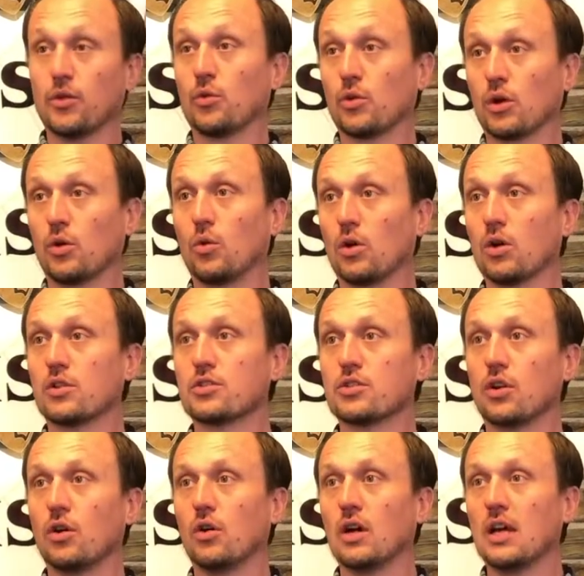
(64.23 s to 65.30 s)
the real world.
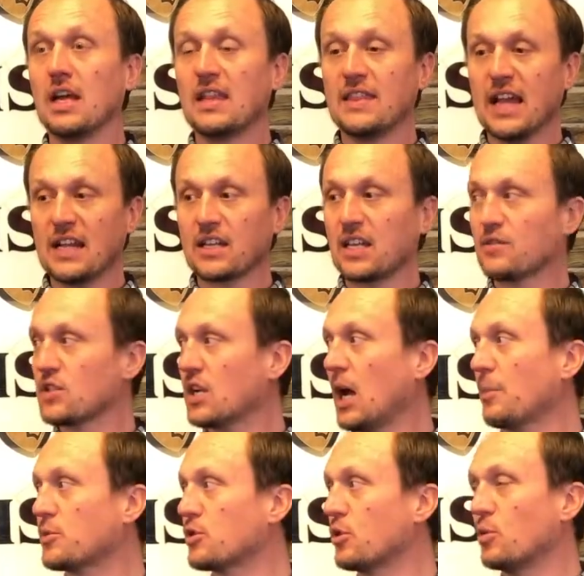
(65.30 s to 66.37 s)
So that gives an
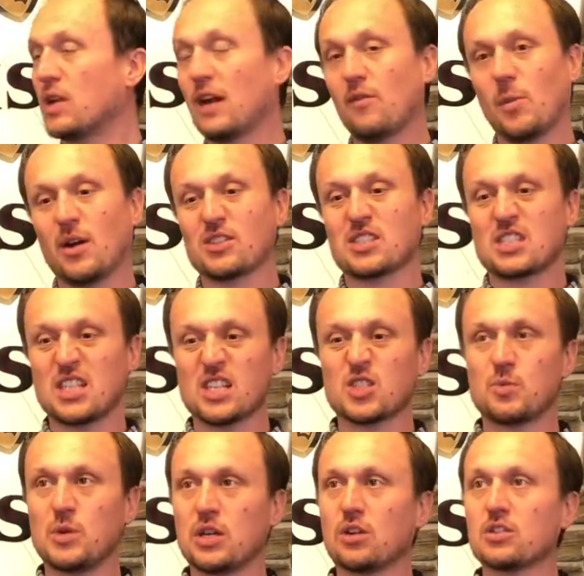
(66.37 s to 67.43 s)
opportunity. We have about six
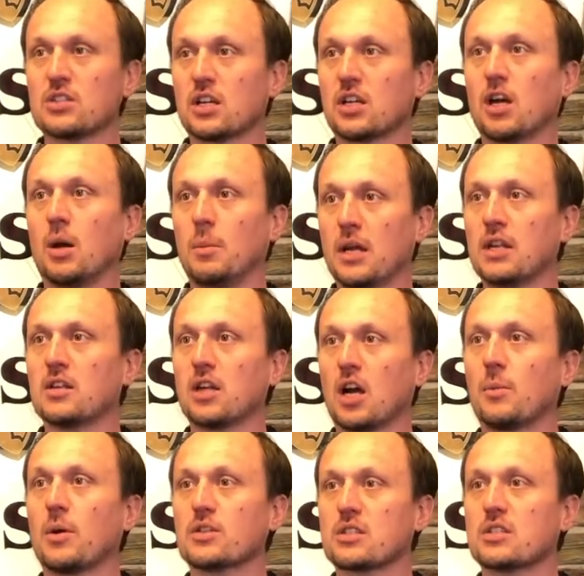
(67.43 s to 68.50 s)
speakers that come in and talk
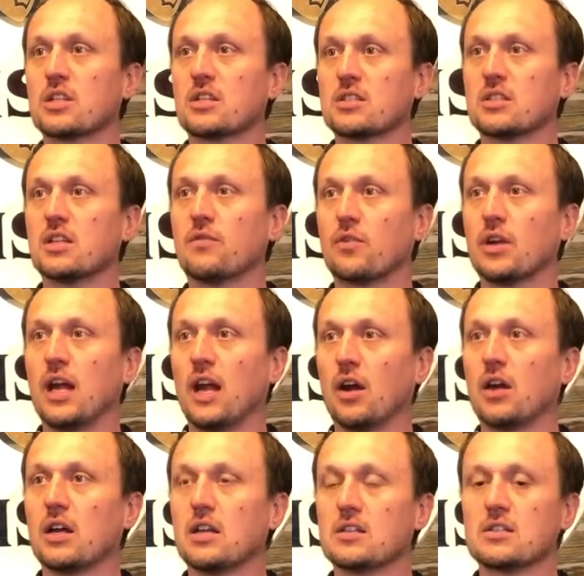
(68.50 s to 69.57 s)
about six different
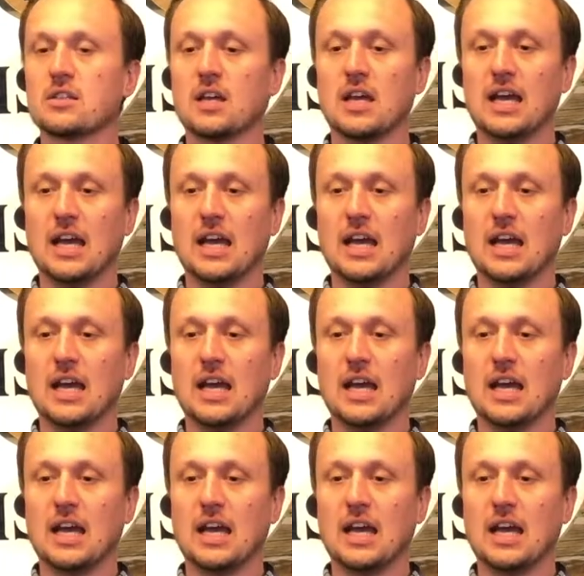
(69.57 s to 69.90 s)
areas.